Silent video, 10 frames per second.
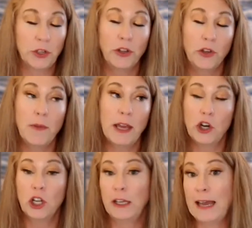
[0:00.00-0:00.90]
You may
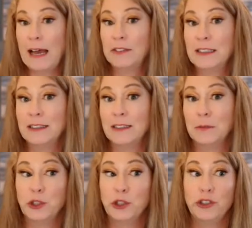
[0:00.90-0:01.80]
currently have
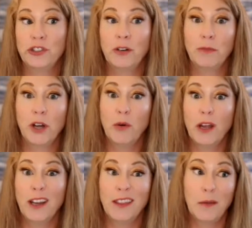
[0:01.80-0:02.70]
systems, you just don't know
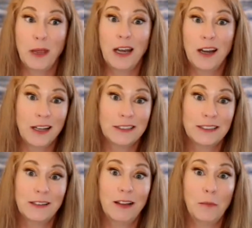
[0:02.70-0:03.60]
it, and they may not
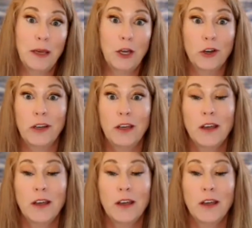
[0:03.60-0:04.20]
necessarily be good.